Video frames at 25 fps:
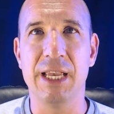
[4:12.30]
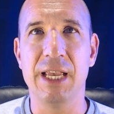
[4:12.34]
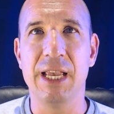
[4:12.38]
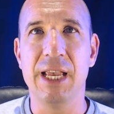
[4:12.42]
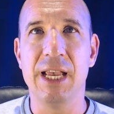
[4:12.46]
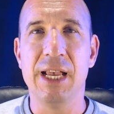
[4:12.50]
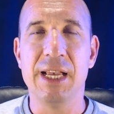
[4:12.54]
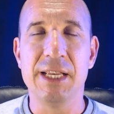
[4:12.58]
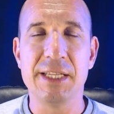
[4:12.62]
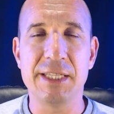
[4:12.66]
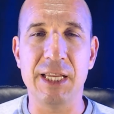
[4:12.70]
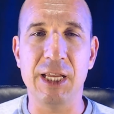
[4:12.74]

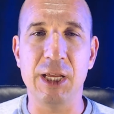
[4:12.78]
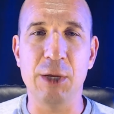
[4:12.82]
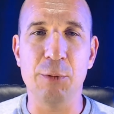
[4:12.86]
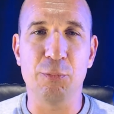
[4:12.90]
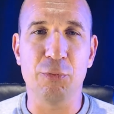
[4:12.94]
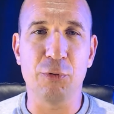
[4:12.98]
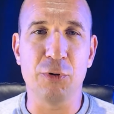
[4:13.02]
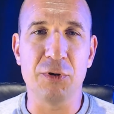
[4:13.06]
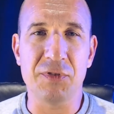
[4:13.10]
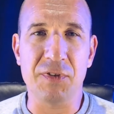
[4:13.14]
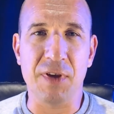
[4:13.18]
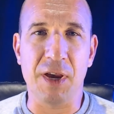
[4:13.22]
See, in
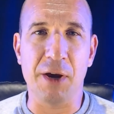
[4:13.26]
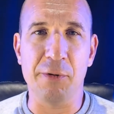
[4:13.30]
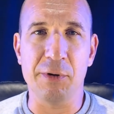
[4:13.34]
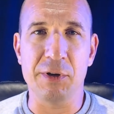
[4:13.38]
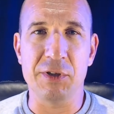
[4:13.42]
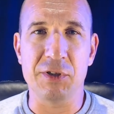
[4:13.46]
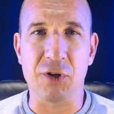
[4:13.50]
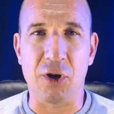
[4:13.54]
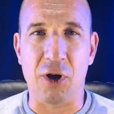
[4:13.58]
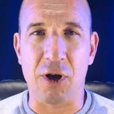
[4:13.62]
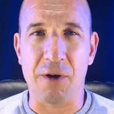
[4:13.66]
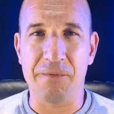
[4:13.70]
Bruce
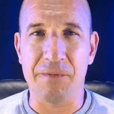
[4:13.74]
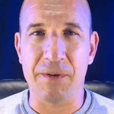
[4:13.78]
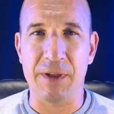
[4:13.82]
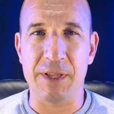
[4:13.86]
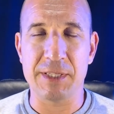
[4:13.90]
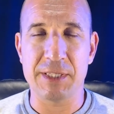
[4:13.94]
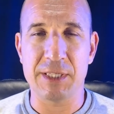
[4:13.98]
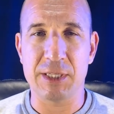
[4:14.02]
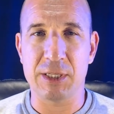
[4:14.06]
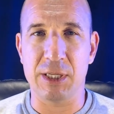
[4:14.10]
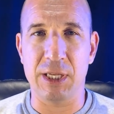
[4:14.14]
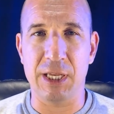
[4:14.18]
Arians'
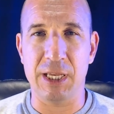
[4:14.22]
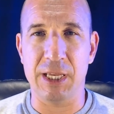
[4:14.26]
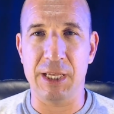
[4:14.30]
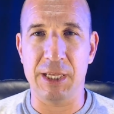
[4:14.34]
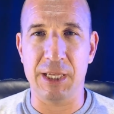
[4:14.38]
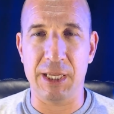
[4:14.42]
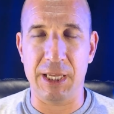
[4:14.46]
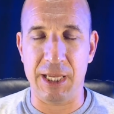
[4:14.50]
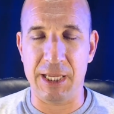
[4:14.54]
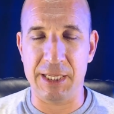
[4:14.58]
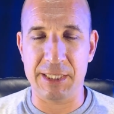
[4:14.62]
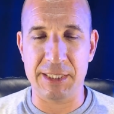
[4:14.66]
offense,
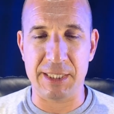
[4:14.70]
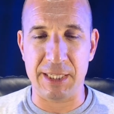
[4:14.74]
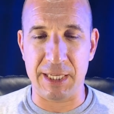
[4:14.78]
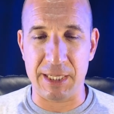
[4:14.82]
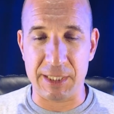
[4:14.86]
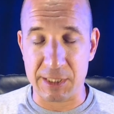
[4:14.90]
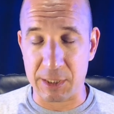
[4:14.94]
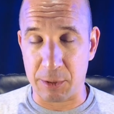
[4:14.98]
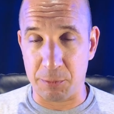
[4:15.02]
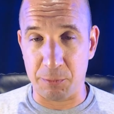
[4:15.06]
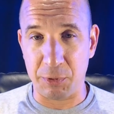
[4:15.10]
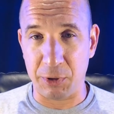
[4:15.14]

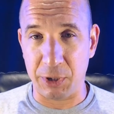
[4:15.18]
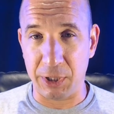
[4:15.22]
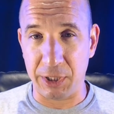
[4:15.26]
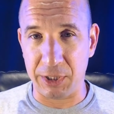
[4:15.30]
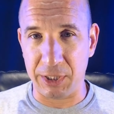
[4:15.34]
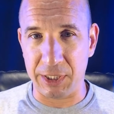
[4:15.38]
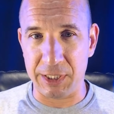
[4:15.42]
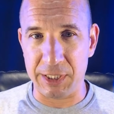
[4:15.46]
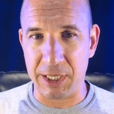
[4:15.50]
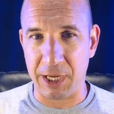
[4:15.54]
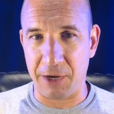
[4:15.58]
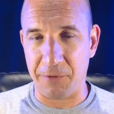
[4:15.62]
it's
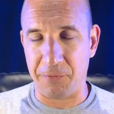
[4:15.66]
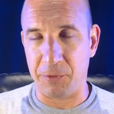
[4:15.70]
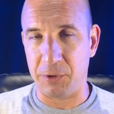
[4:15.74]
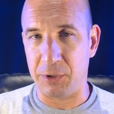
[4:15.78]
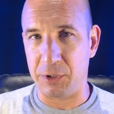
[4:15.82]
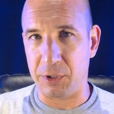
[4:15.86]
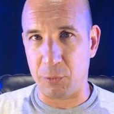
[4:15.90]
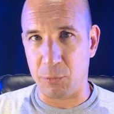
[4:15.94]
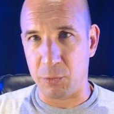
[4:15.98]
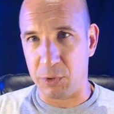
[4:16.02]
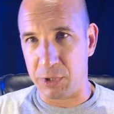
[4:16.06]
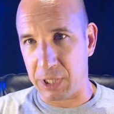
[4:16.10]
completely
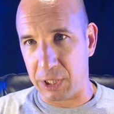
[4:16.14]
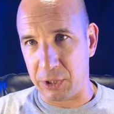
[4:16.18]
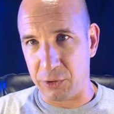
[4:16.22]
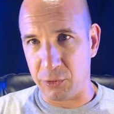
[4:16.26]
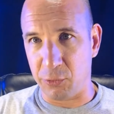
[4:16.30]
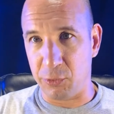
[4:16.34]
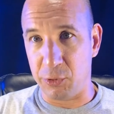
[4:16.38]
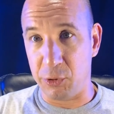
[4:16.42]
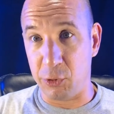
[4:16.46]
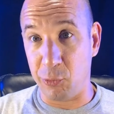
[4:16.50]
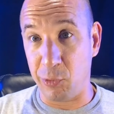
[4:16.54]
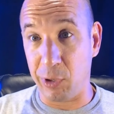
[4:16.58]
different than what they
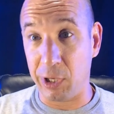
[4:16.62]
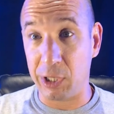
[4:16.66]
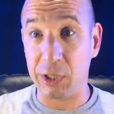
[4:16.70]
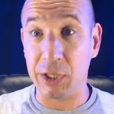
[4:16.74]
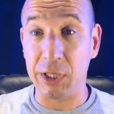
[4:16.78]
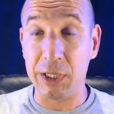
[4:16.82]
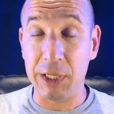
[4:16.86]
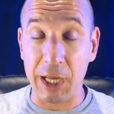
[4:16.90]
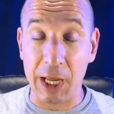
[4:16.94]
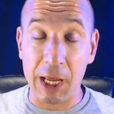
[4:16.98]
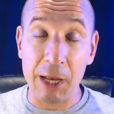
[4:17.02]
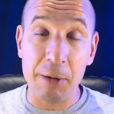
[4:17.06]
do in New
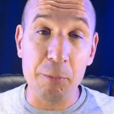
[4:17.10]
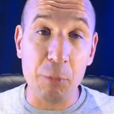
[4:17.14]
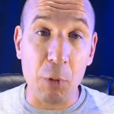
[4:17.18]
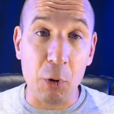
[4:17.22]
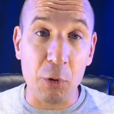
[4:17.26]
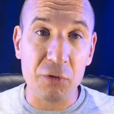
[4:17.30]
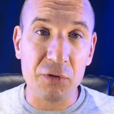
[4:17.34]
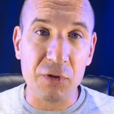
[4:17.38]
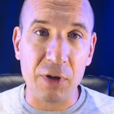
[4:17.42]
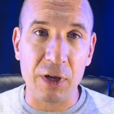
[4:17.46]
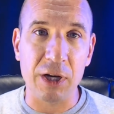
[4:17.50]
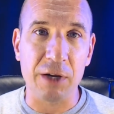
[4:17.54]
England in
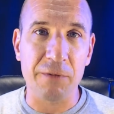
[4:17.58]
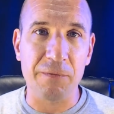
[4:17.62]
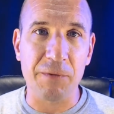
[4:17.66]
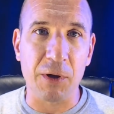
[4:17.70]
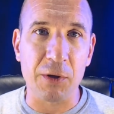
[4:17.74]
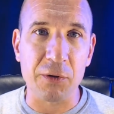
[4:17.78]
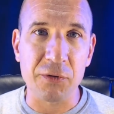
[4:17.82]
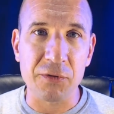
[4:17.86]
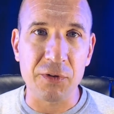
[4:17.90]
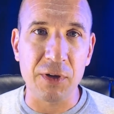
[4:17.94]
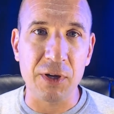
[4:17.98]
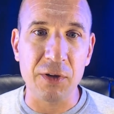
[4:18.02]
most
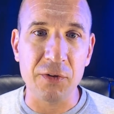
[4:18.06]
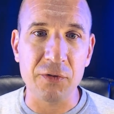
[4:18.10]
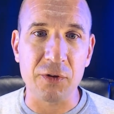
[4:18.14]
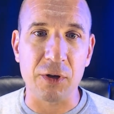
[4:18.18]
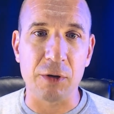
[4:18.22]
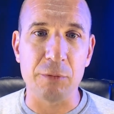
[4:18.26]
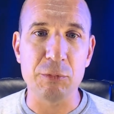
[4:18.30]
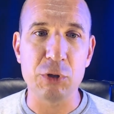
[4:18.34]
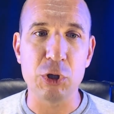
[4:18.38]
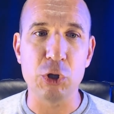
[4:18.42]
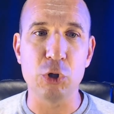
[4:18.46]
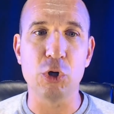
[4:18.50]
NFL
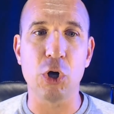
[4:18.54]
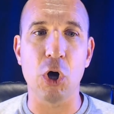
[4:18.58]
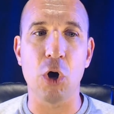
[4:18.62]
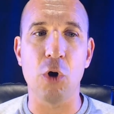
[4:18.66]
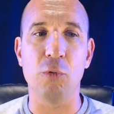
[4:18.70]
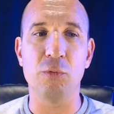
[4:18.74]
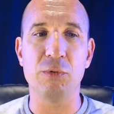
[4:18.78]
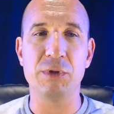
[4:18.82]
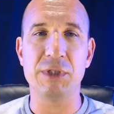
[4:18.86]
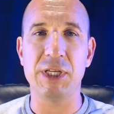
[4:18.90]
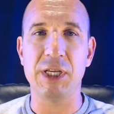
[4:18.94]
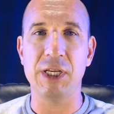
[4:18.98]
systems. You
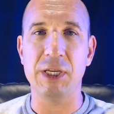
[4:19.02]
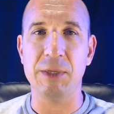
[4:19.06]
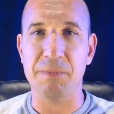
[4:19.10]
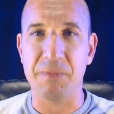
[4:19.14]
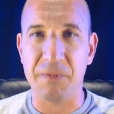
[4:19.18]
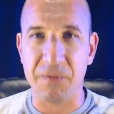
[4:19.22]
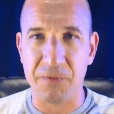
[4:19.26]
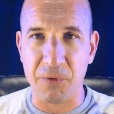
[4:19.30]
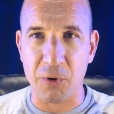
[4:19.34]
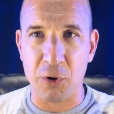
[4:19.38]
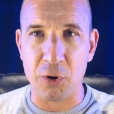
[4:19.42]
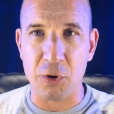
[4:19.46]
go deep
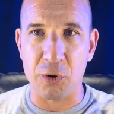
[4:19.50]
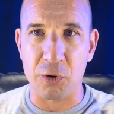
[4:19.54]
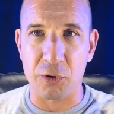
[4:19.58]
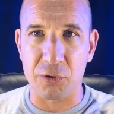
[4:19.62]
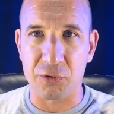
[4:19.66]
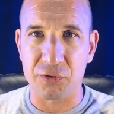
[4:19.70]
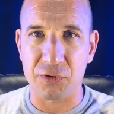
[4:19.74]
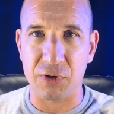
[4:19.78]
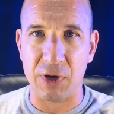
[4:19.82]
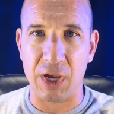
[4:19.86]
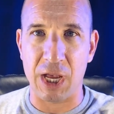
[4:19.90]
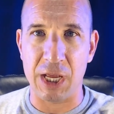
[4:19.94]

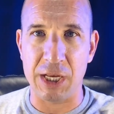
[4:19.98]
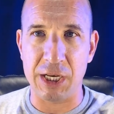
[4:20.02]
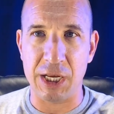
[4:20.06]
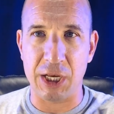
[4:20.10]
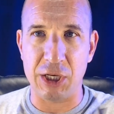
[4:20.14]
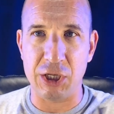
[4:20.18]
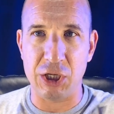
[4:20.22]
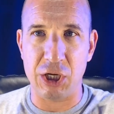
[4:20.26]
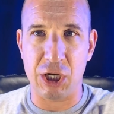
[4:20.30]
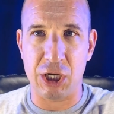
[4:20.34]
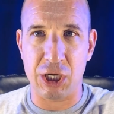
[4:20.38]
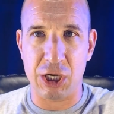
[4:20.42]
first, and
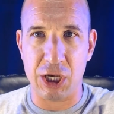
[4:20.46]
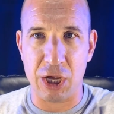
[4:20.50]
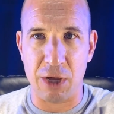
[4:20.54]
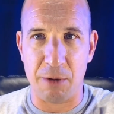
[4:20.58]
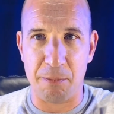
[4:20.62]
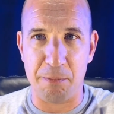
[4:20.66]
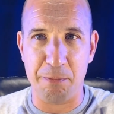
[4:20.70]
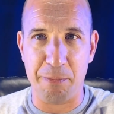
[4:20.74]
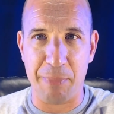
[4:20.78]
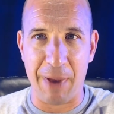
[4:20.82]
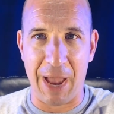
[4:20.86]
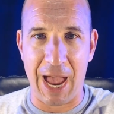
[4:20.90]
then you
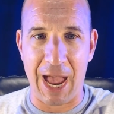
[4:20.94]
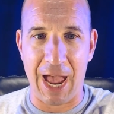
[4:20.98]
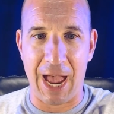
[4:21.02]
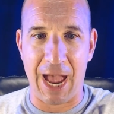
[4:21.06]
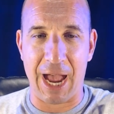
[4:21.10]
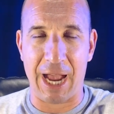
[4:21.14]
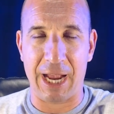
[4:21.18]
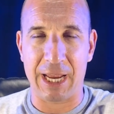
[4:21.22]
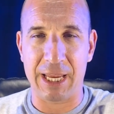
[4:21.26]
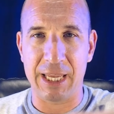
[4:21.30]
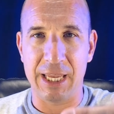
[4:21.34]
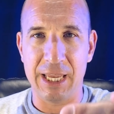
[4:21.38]
come
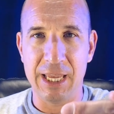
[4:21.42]
back.